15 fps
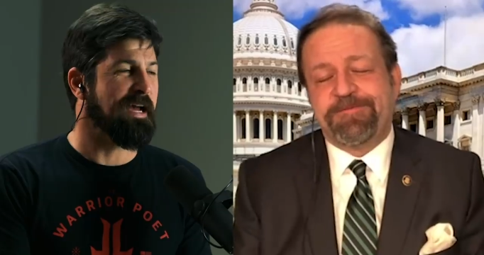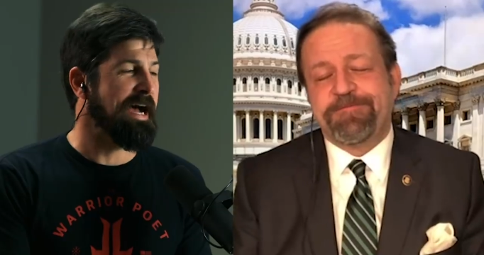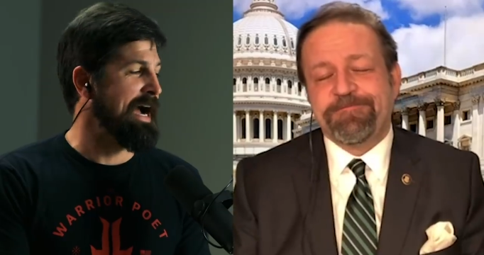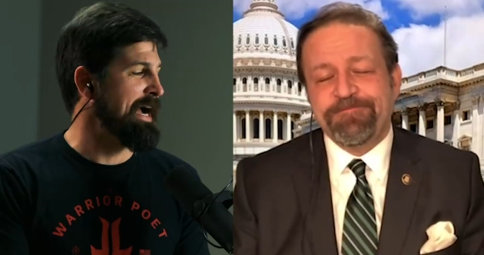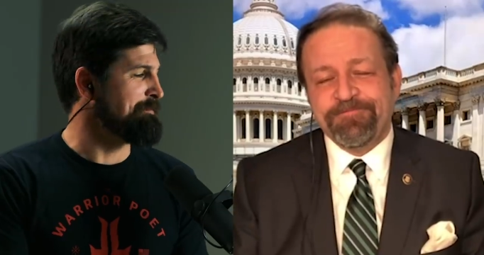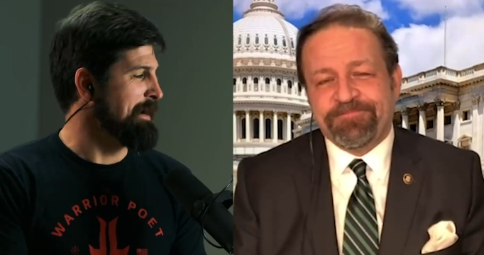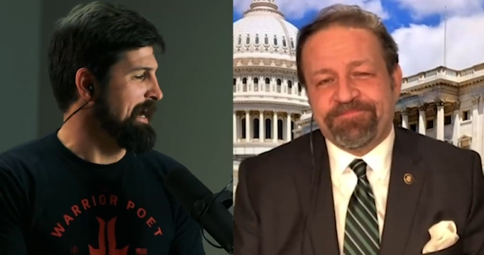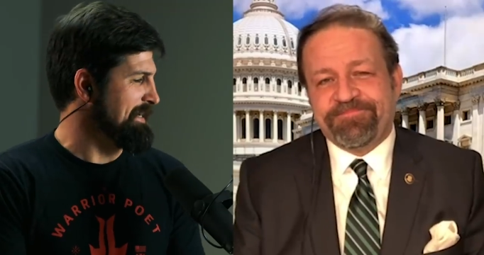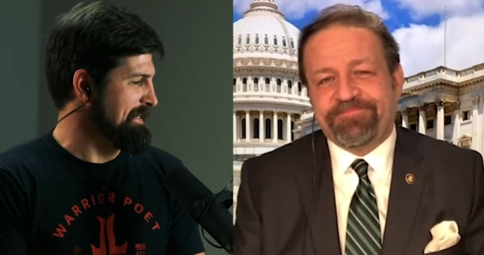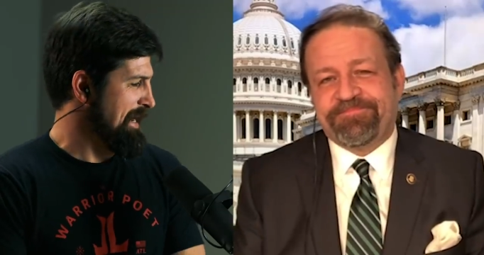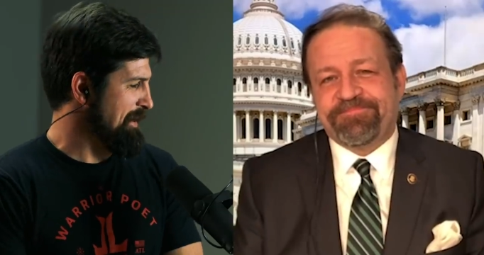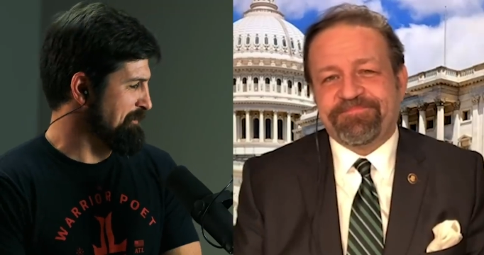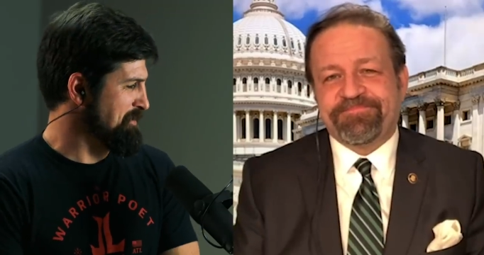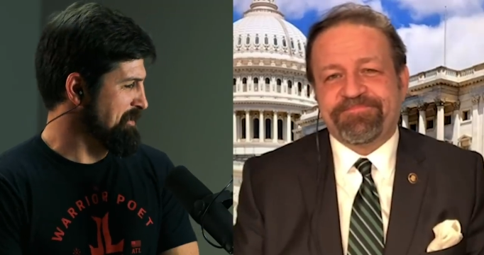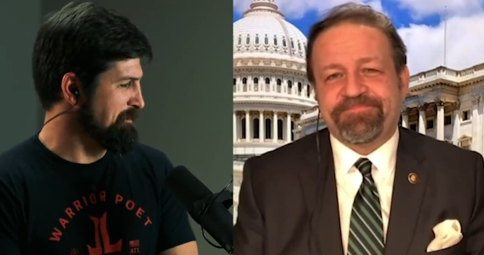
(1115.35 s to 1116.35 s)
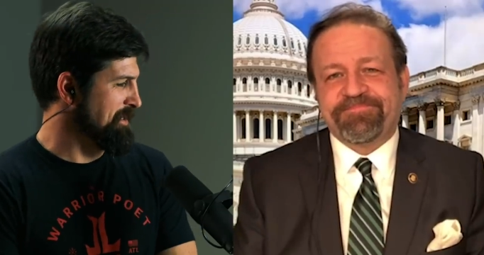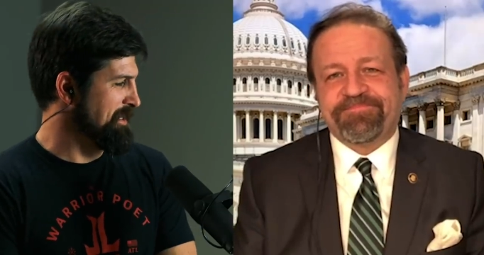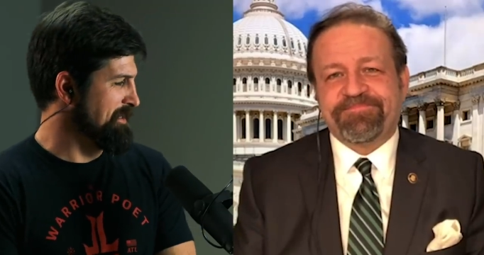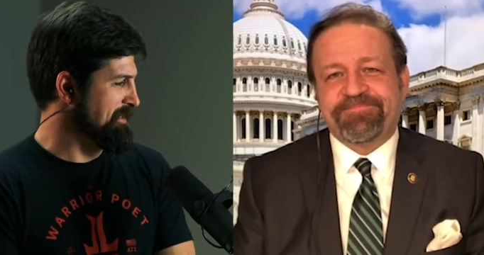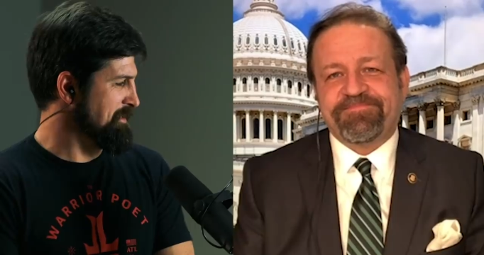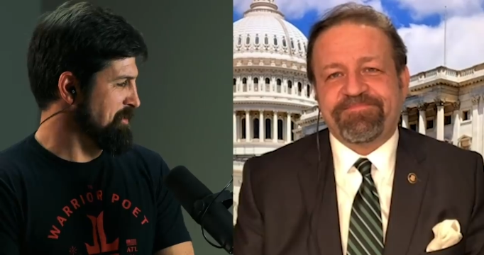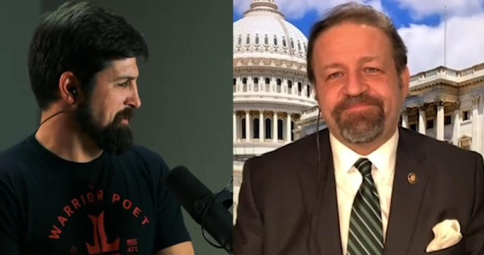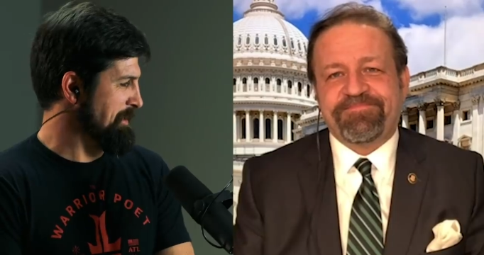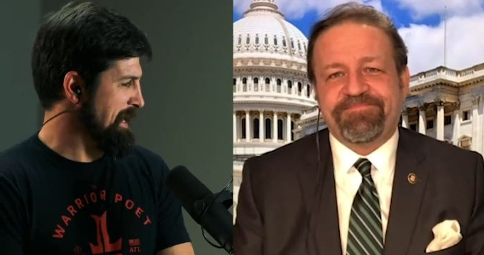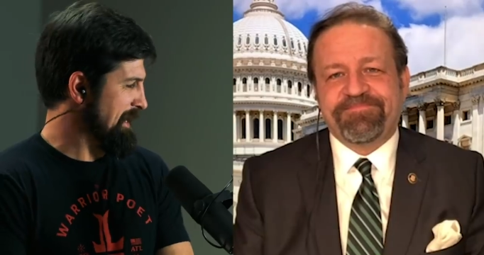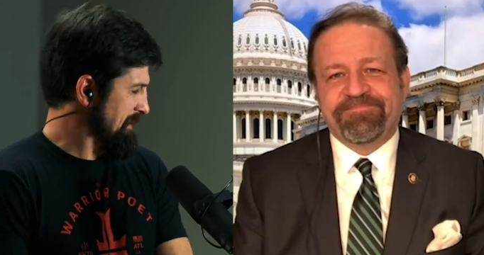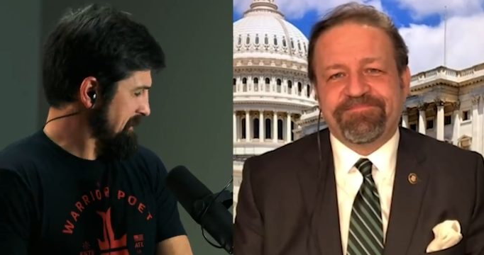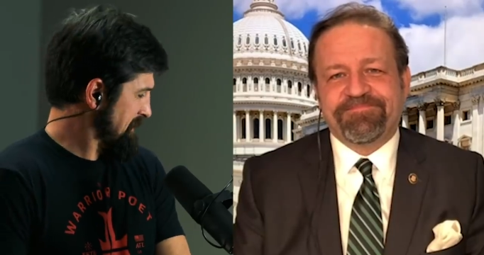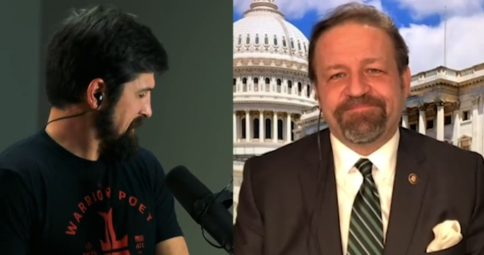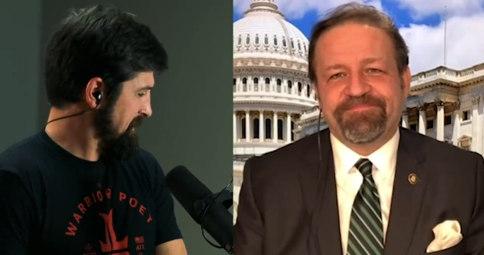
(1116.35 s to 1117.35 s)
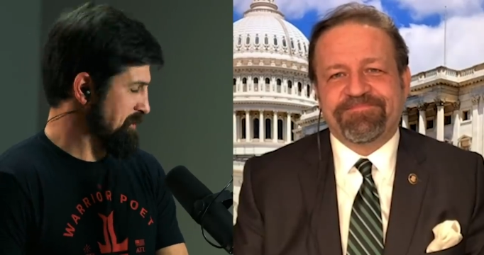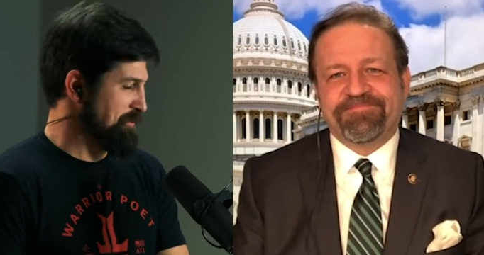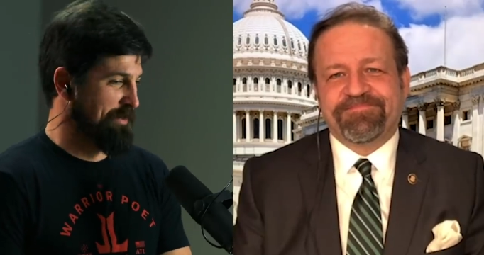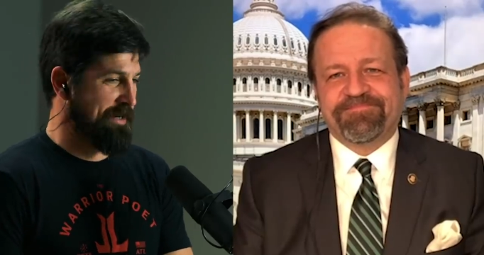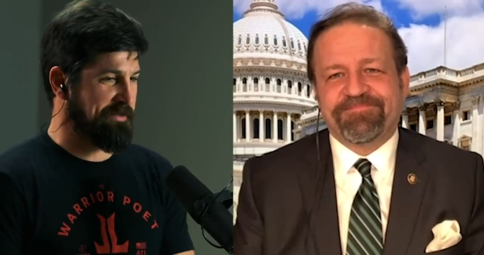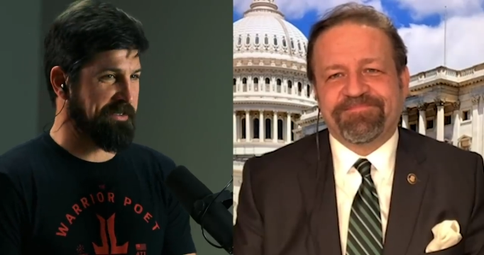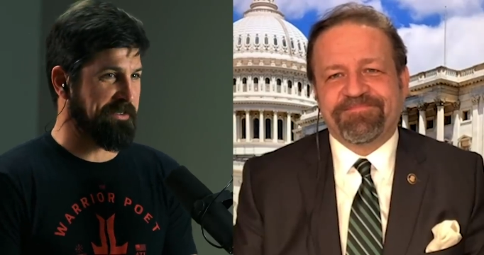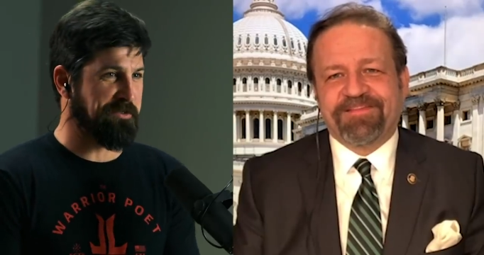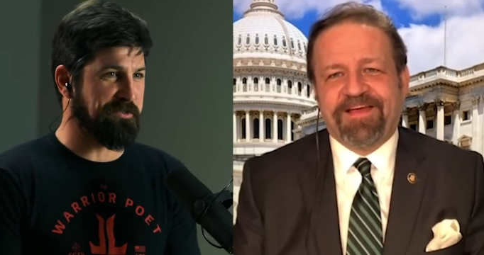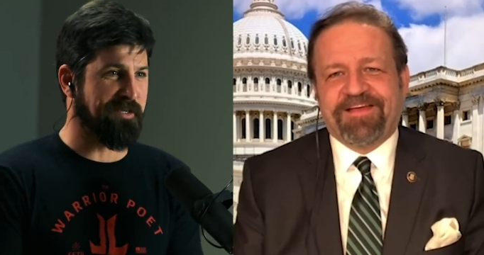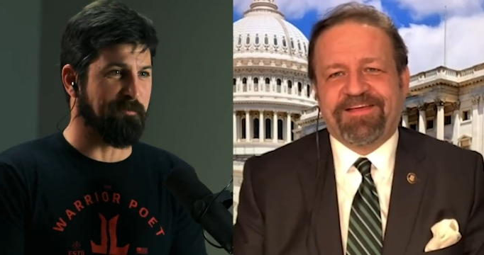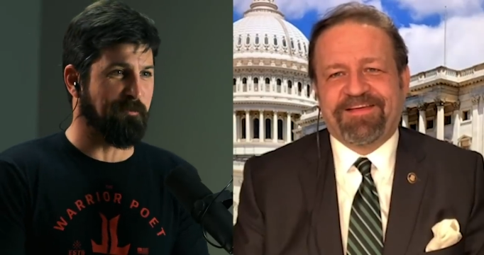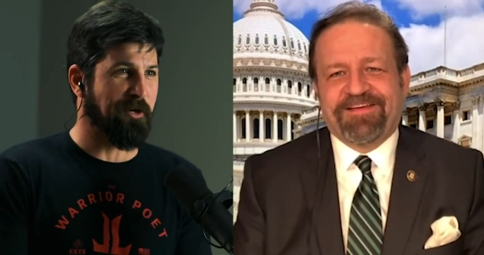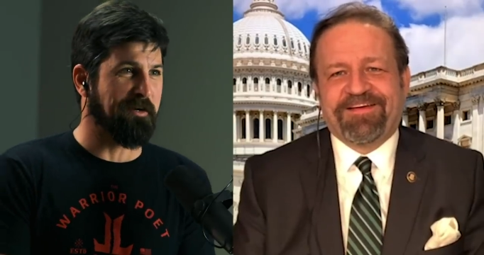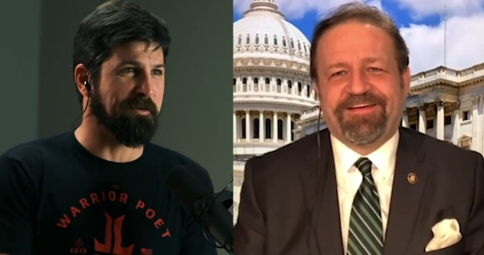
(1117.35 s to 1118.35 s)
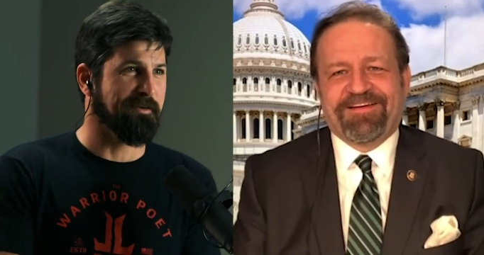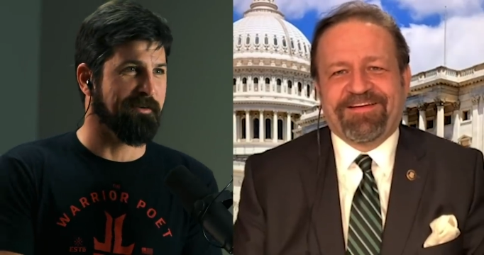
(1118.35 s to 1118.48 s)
Speaker 1: I might have some guns or magazines around here somewhere.